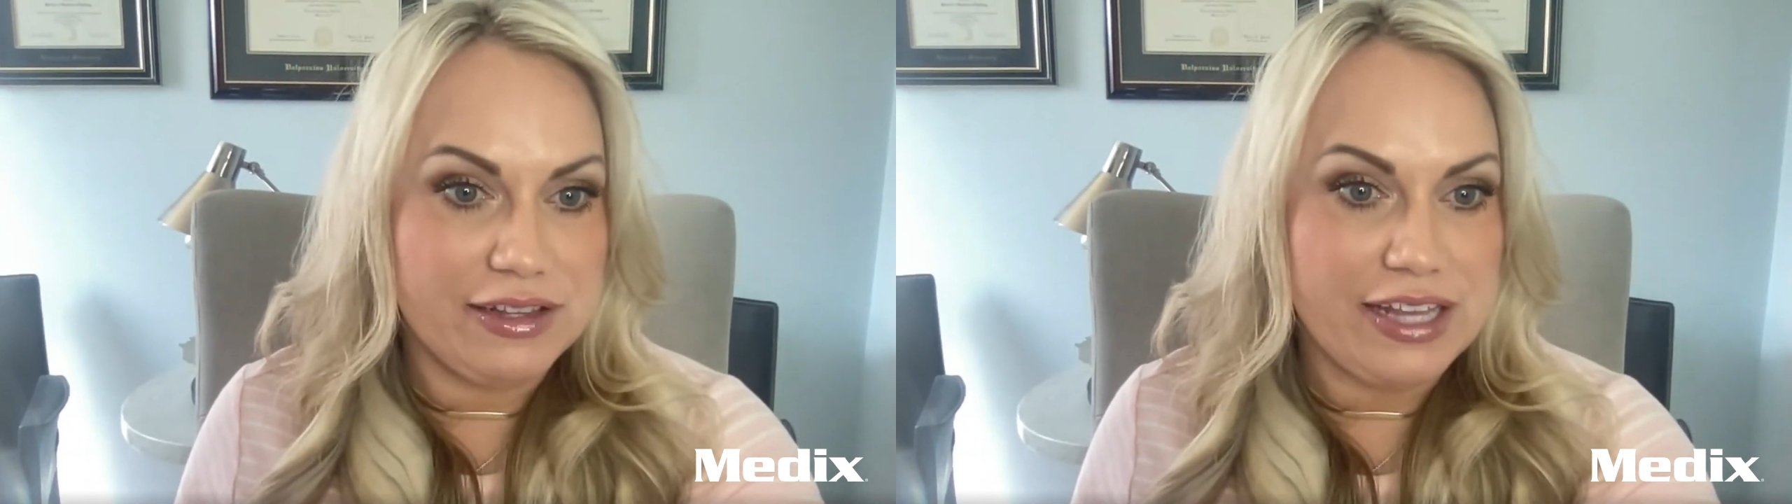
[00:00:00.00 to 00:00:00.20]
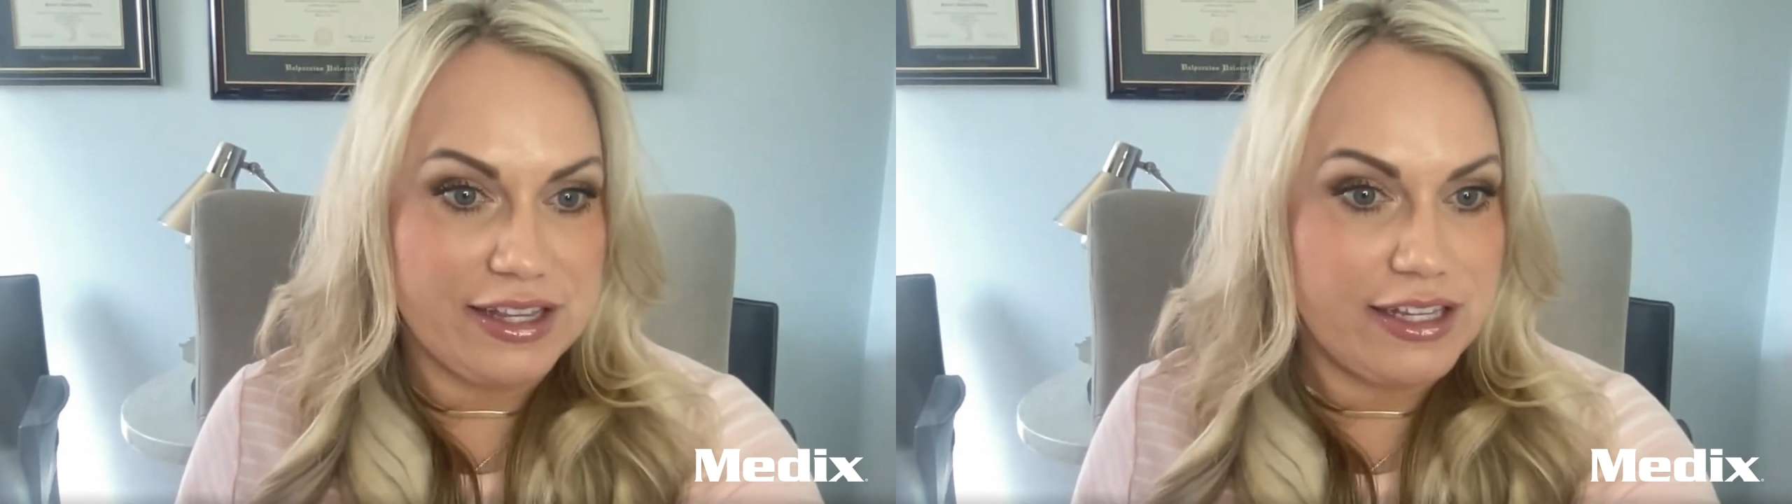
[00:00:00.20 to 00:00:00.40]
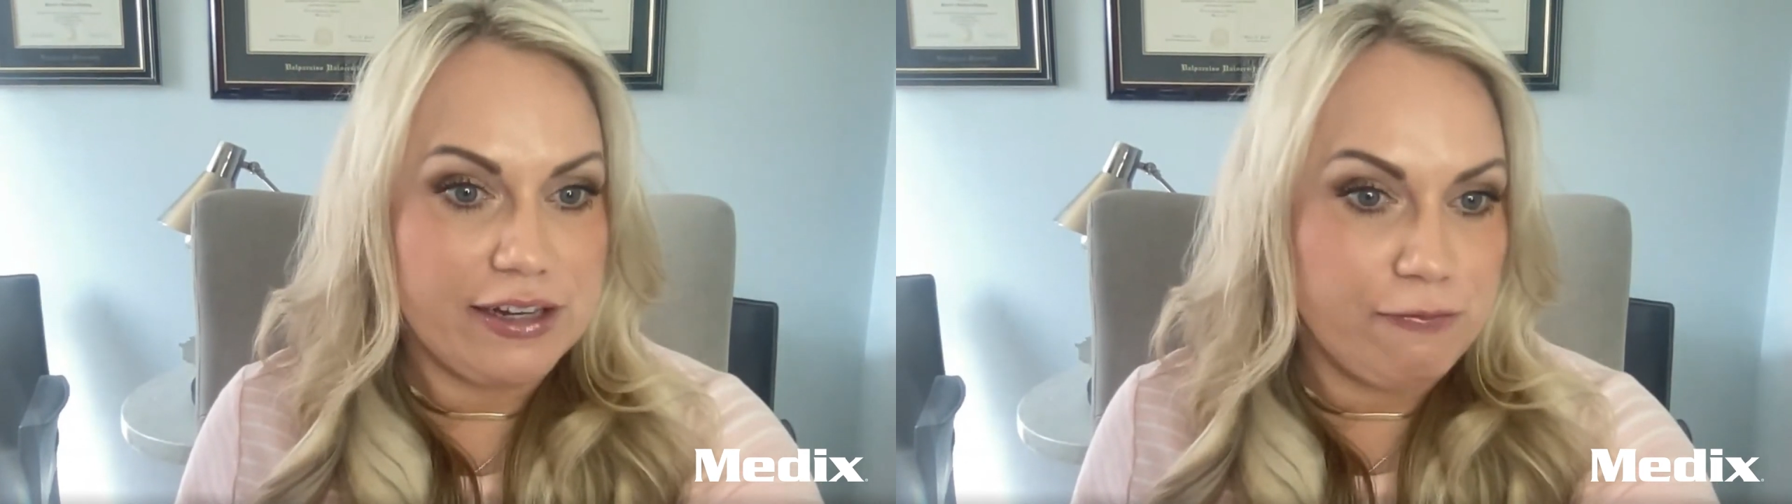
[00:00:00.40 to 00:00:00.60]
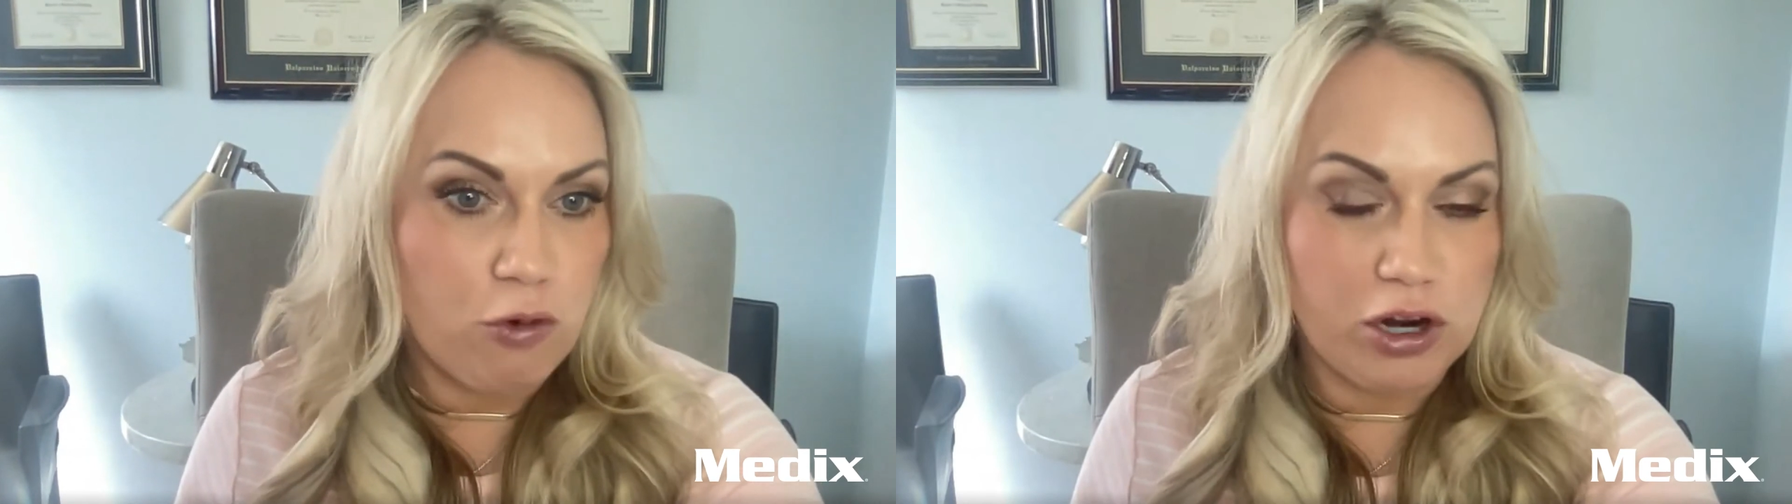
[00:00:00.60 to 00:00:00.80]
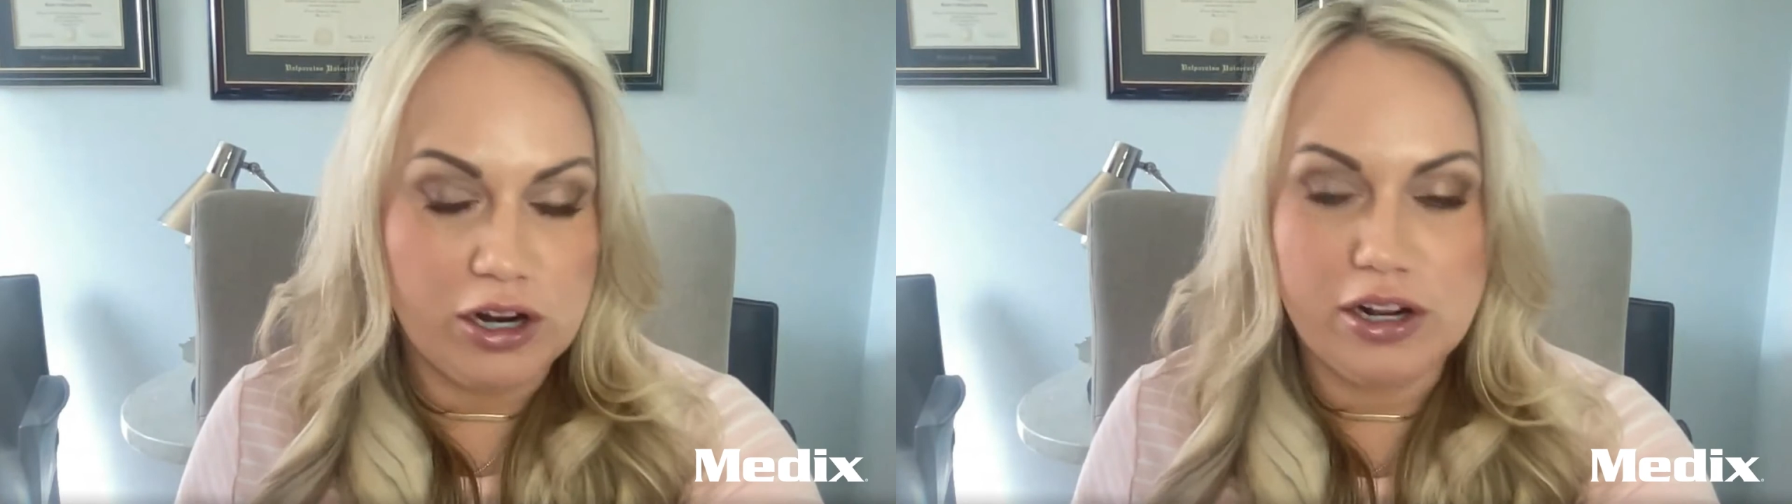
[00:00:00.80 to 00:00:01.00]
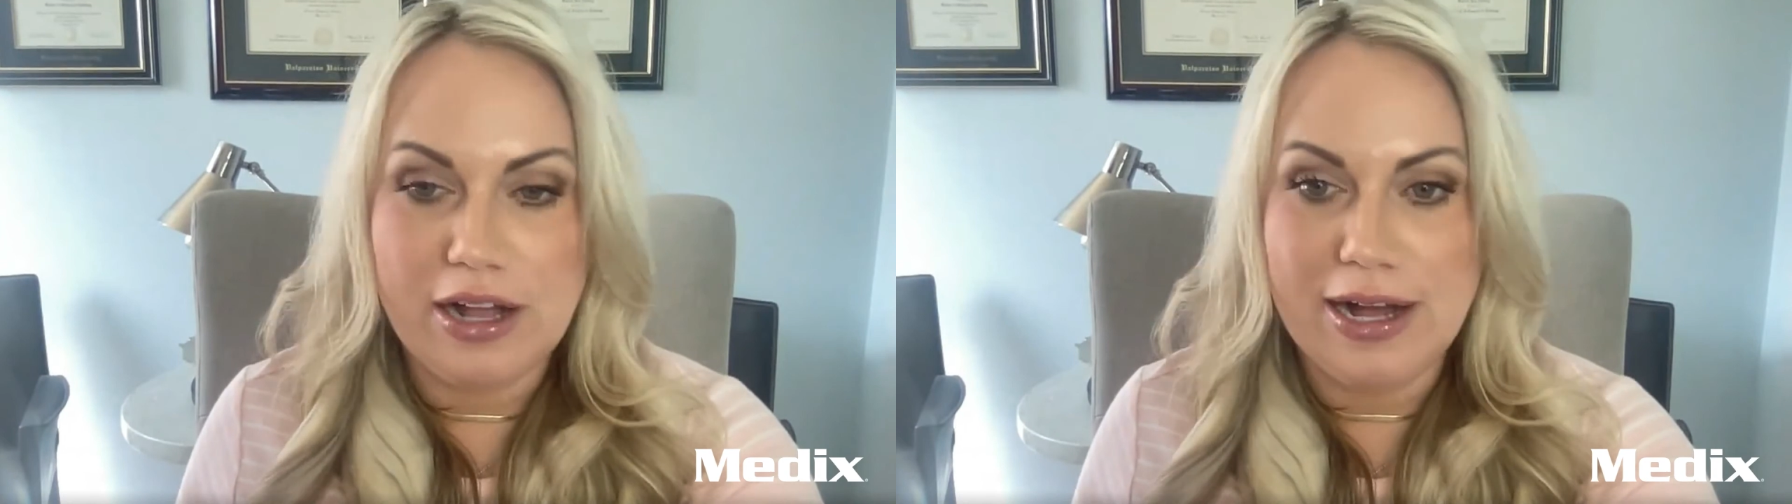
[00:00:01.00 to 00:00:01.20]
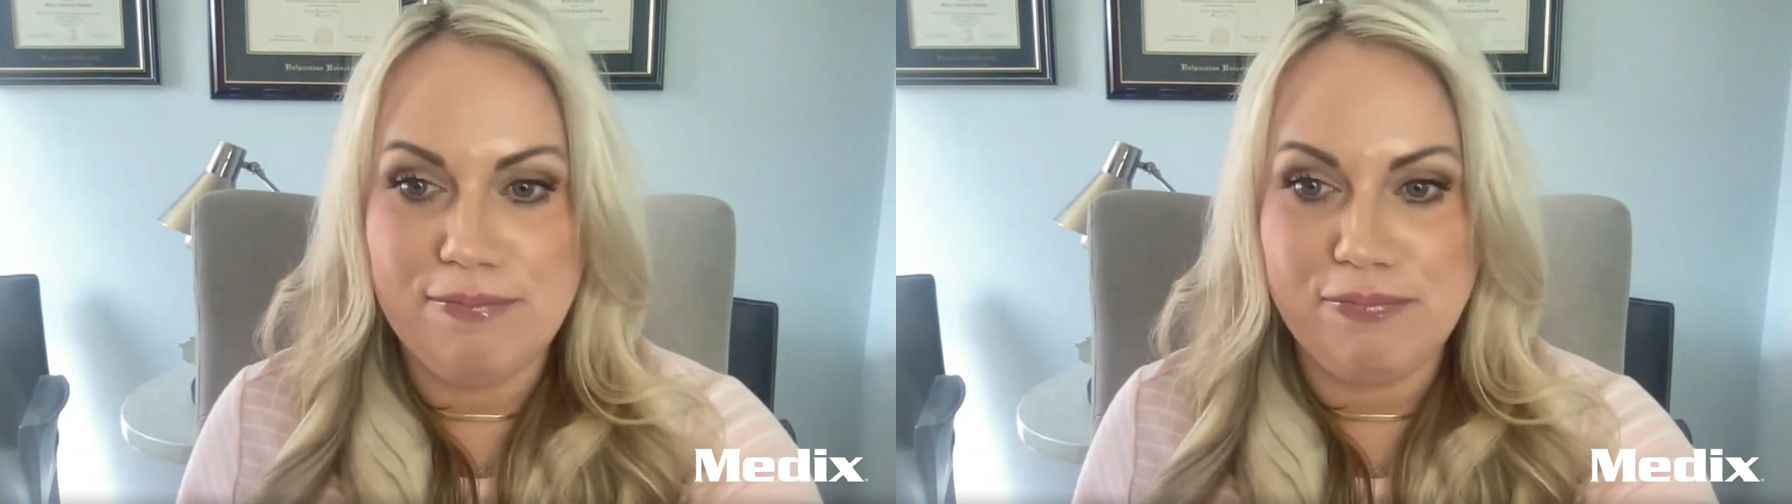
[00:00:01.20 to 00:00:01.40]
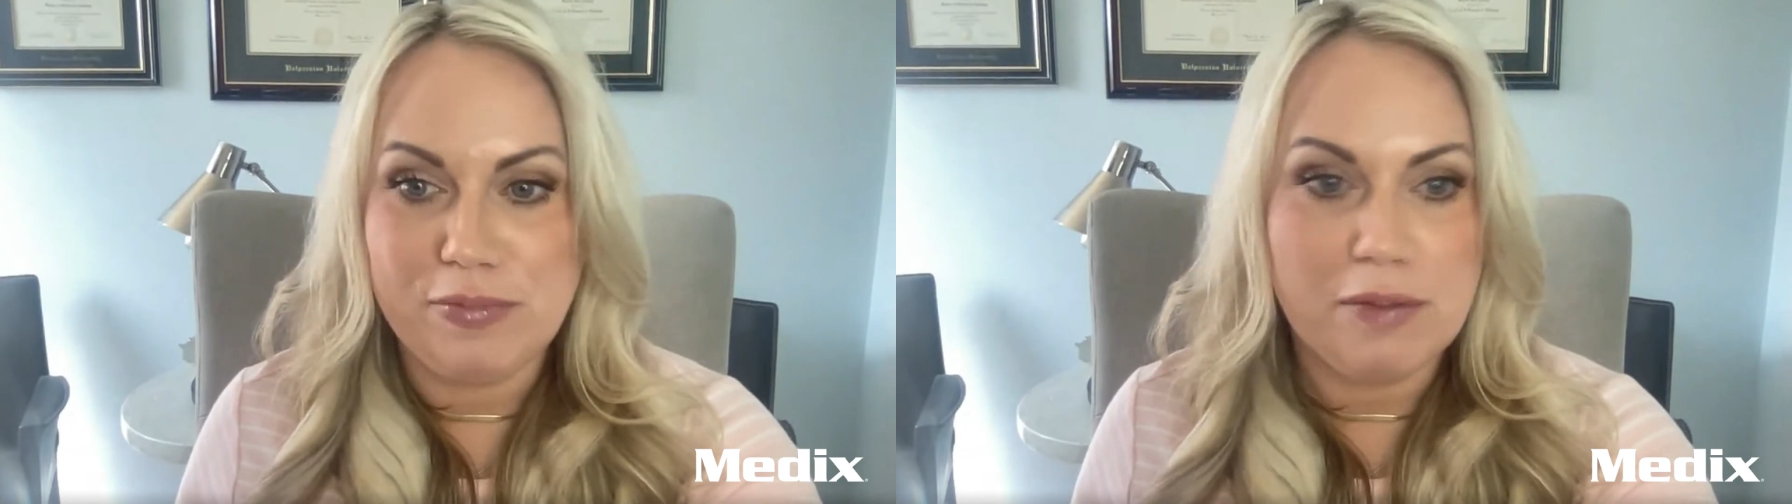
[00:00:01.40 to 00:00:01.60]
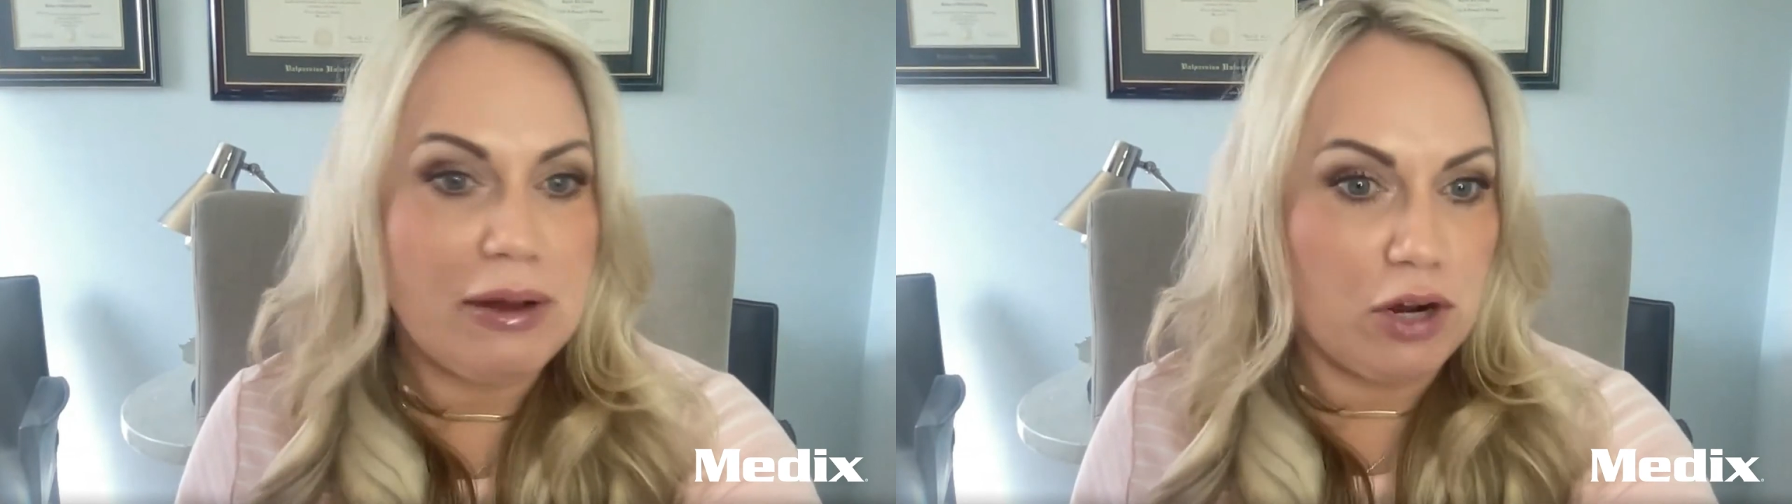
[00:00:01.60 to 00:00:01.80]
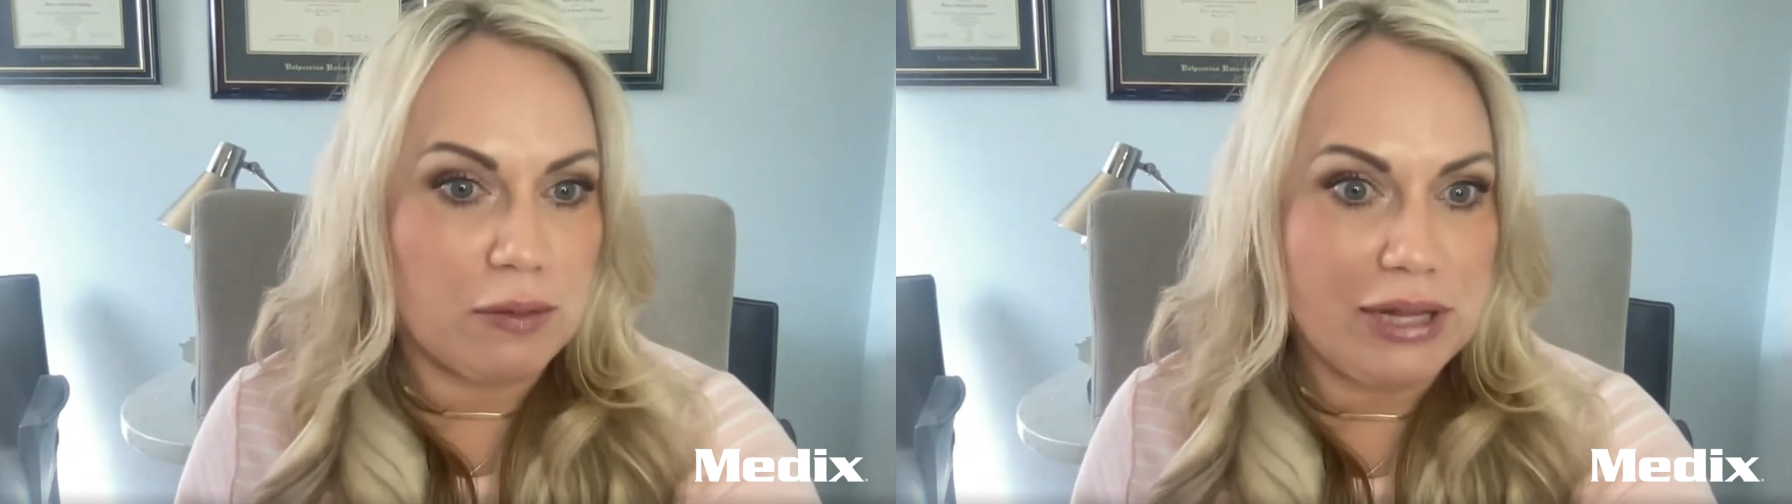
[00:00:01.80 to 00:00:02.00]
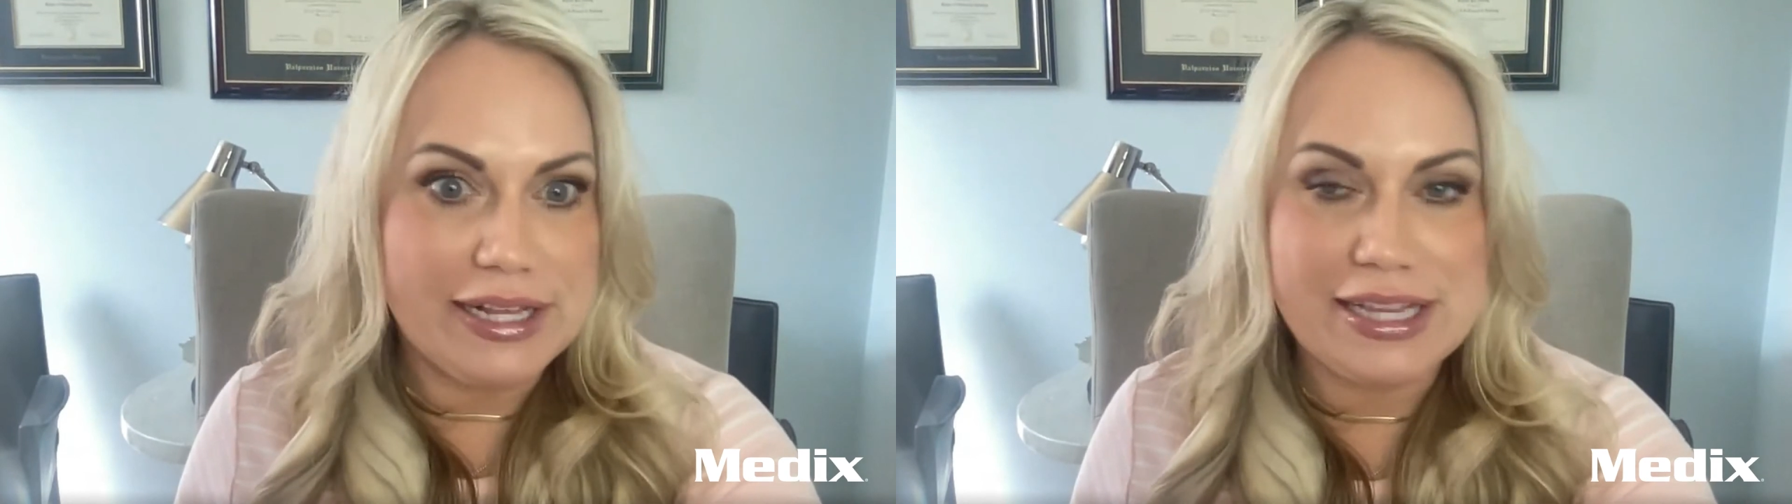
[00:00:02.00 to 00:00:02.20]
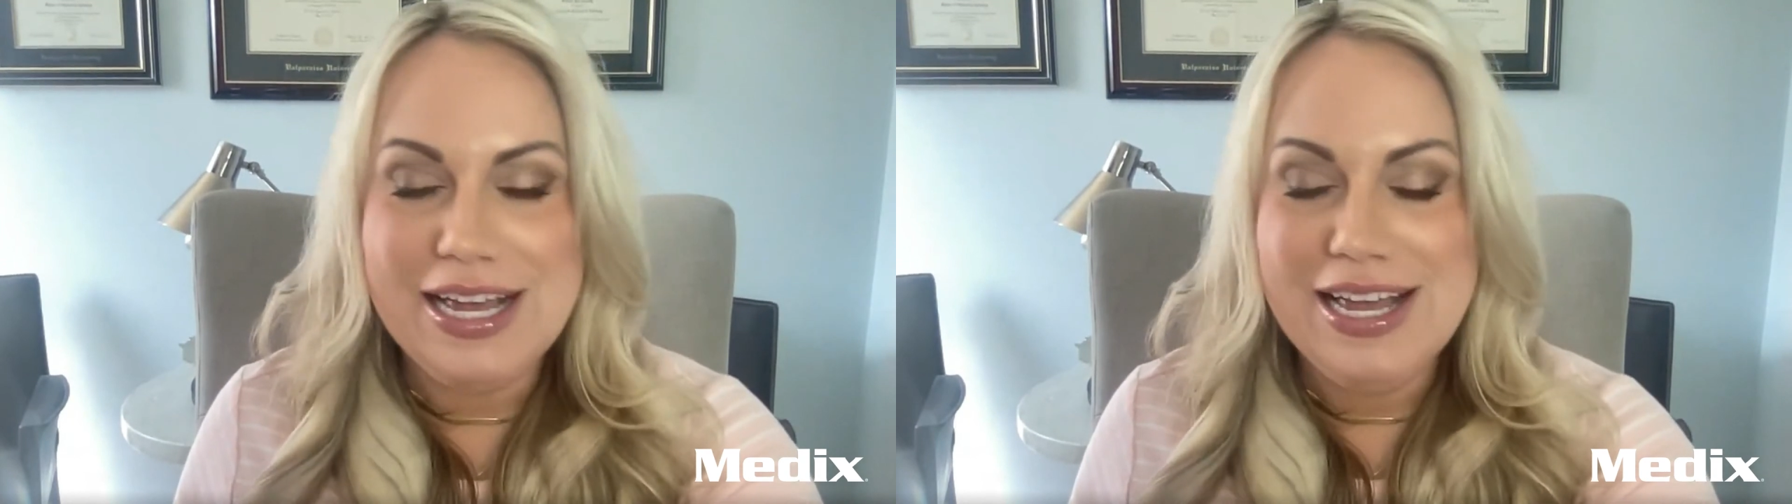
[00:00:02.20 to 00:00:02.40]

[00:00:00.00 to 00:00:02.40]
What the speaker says: tested for my workplace.